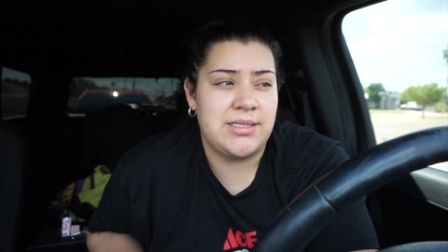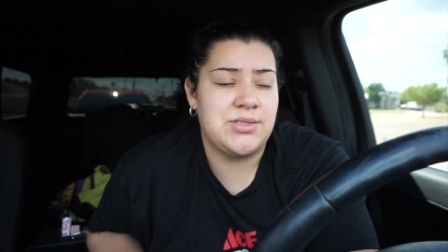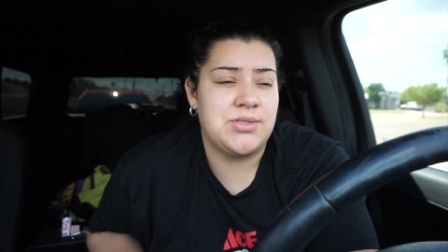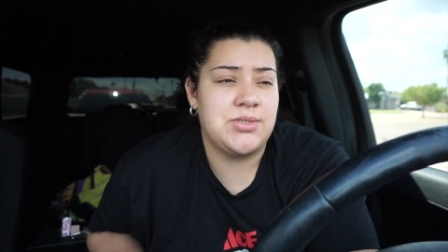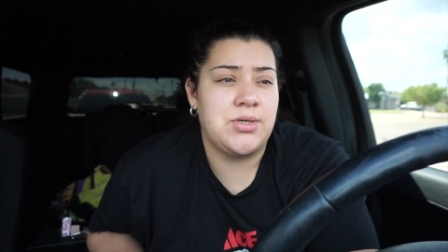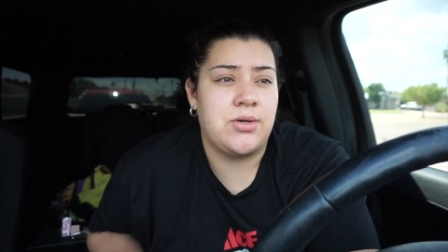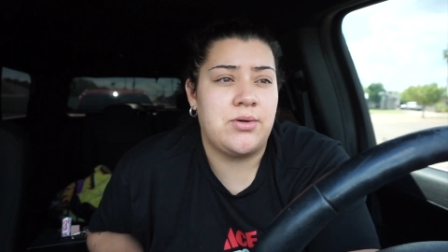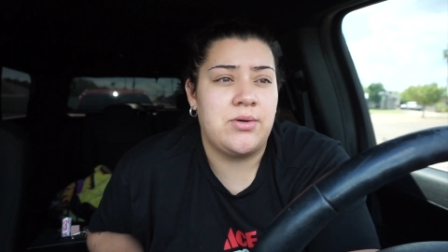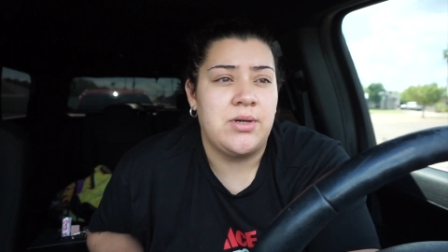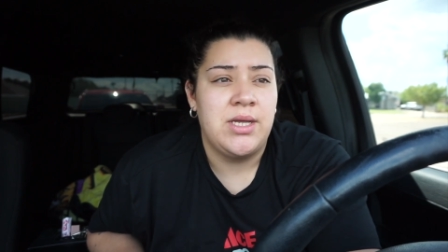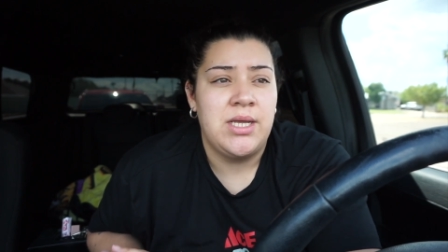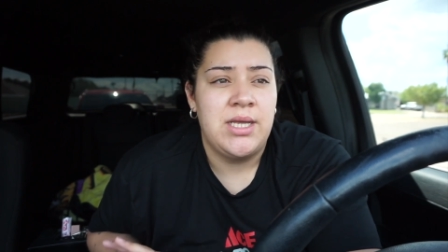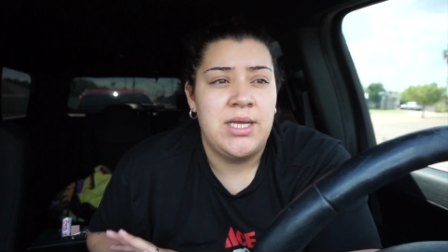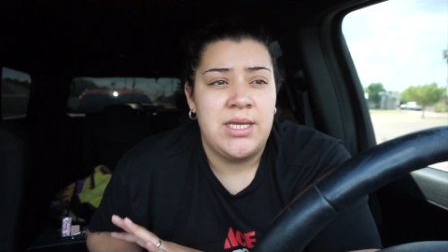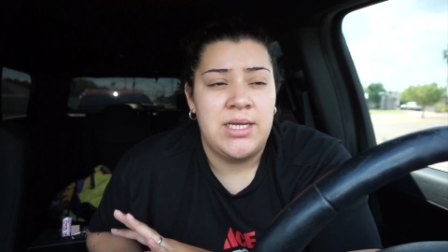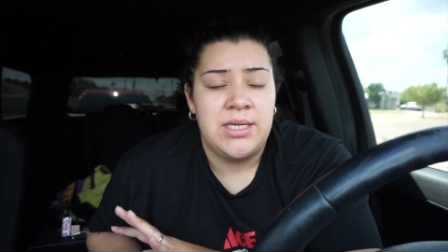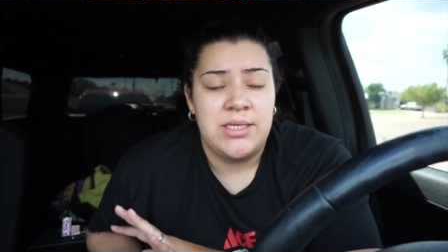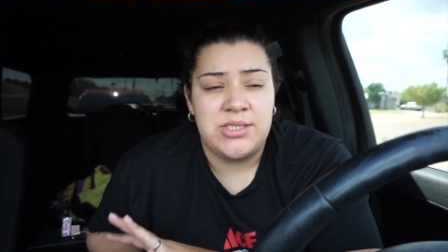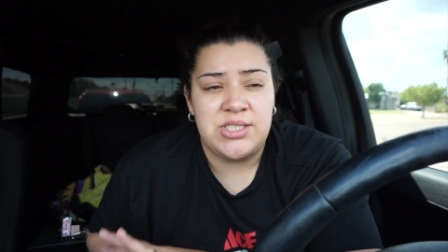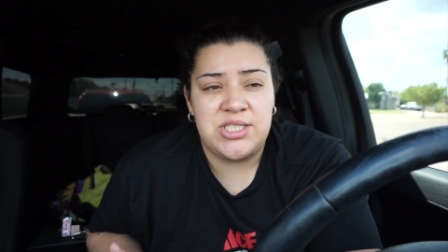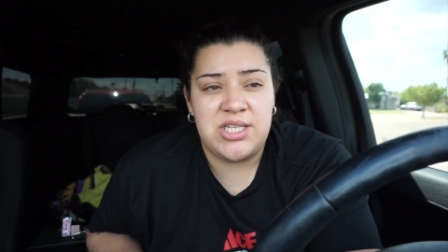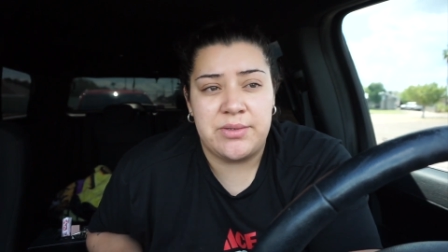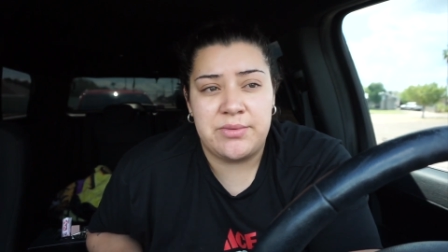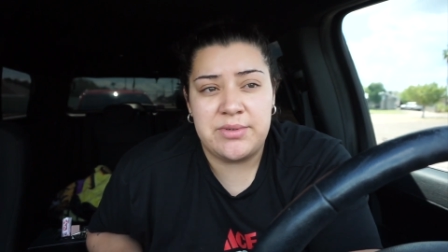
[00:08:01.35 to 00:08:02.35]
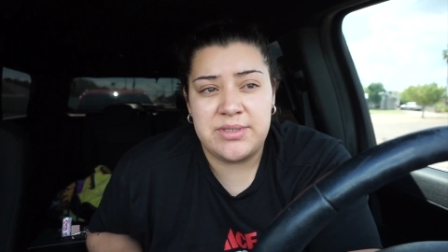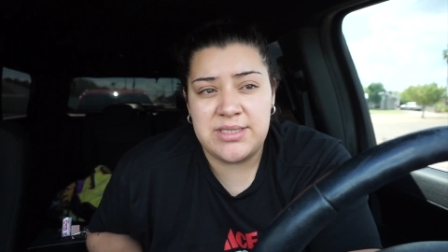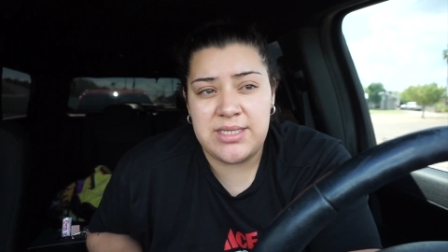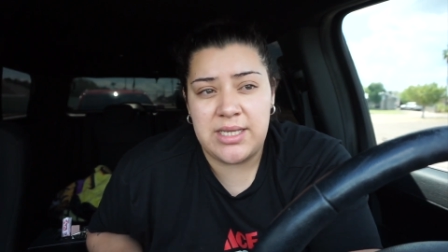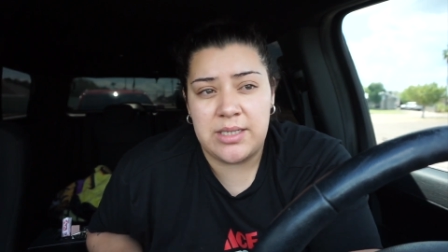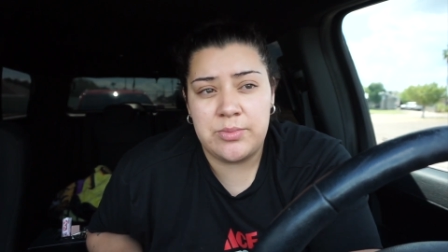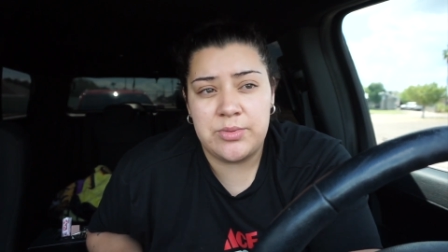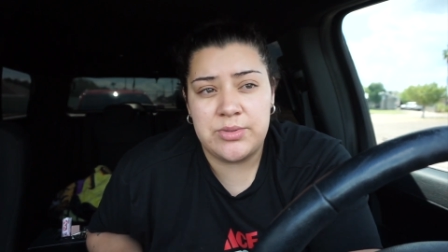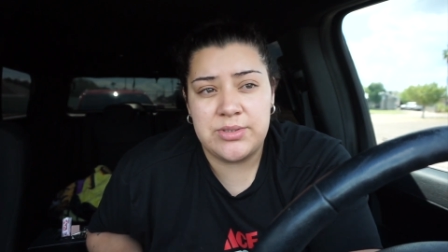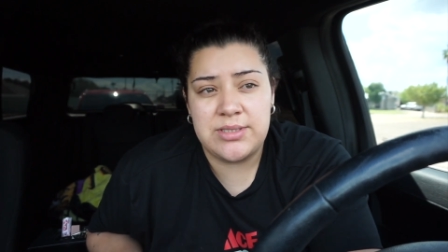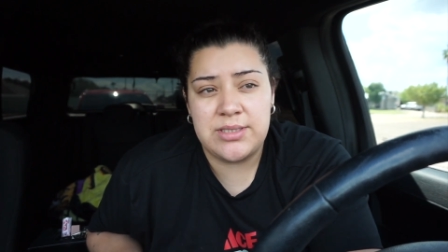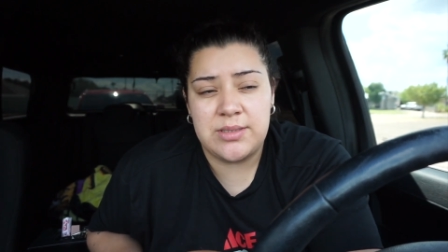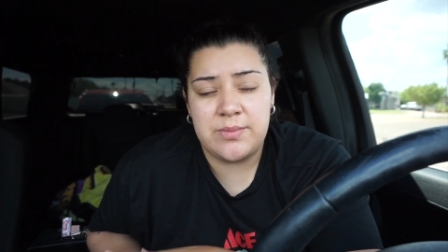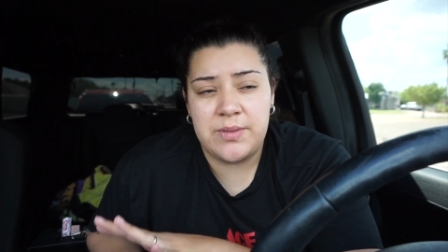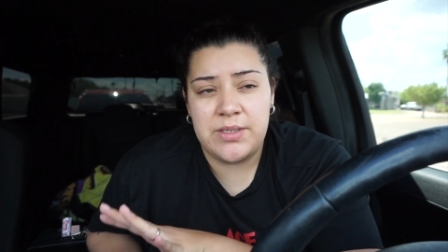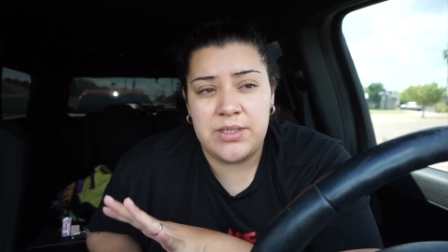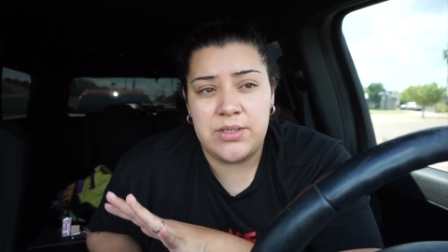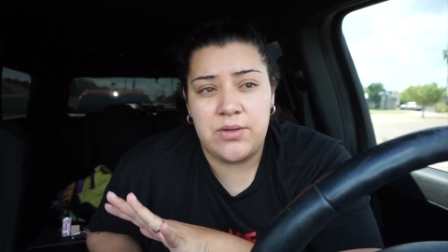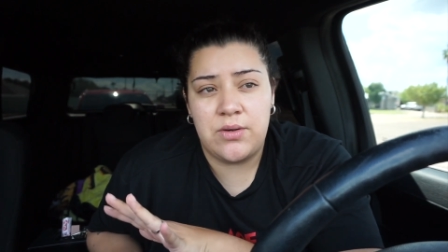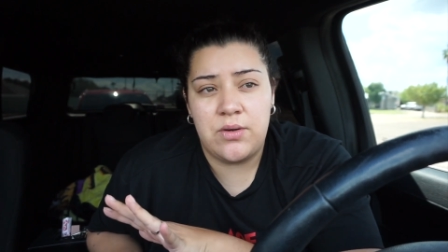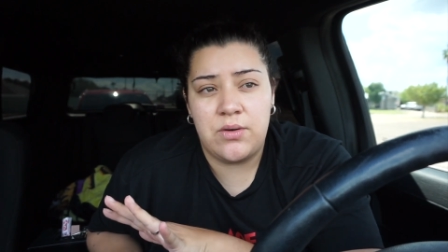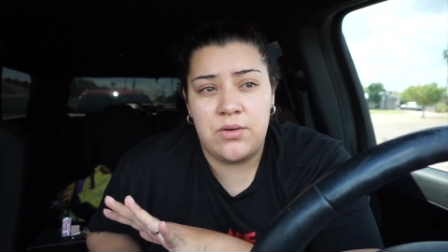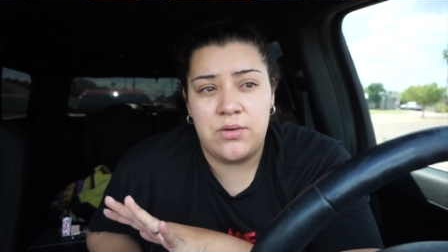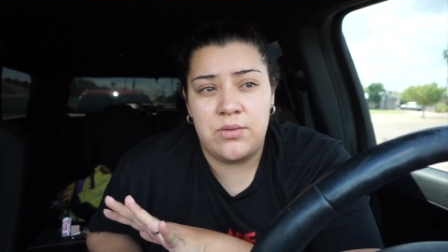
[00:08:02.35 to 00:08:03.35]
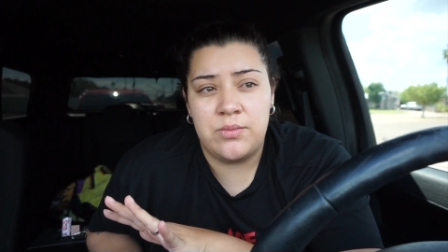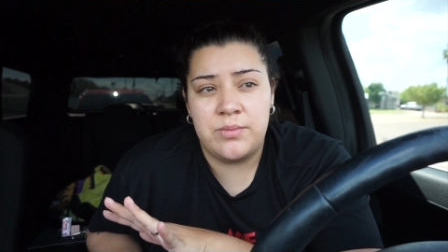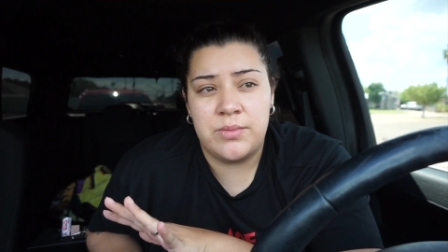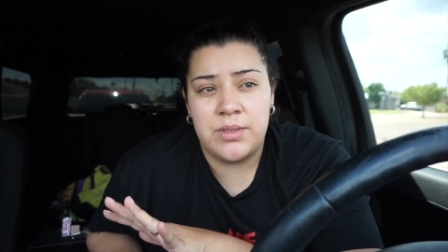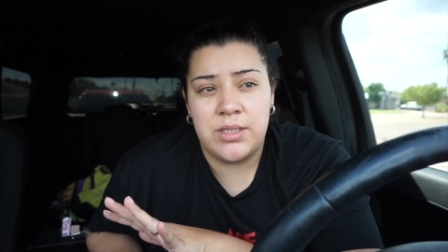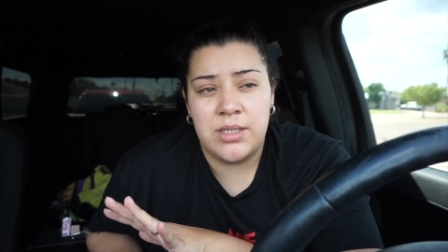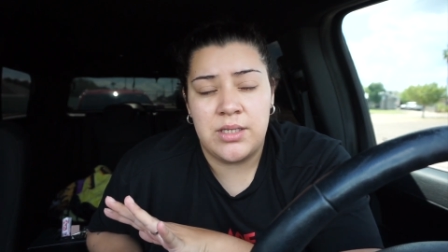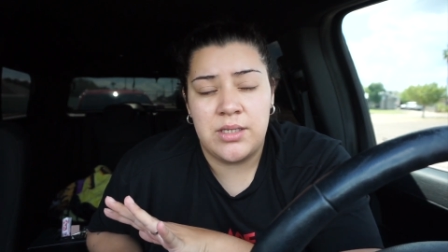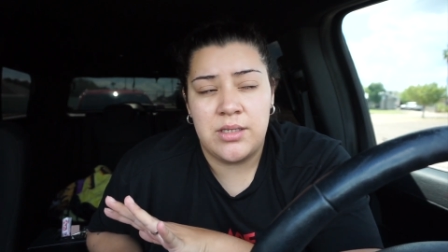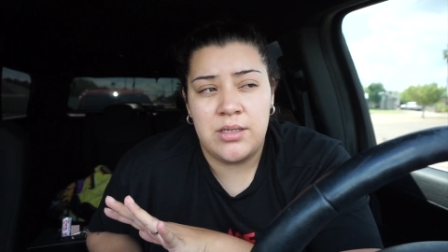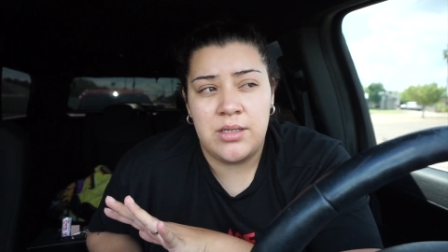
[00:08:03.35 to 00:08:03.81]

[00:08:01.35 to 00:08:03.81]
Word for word: So she was able to be home